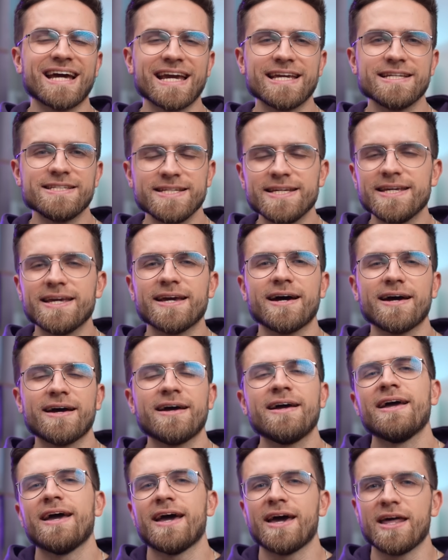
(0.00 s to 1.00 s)
idea
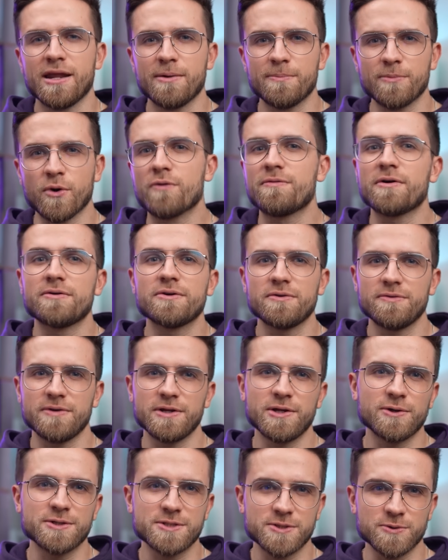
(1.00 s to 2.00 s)
and a Movavi
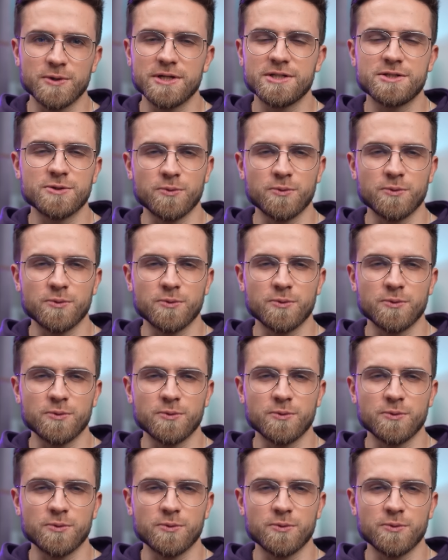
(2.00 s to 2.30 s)
Video Suite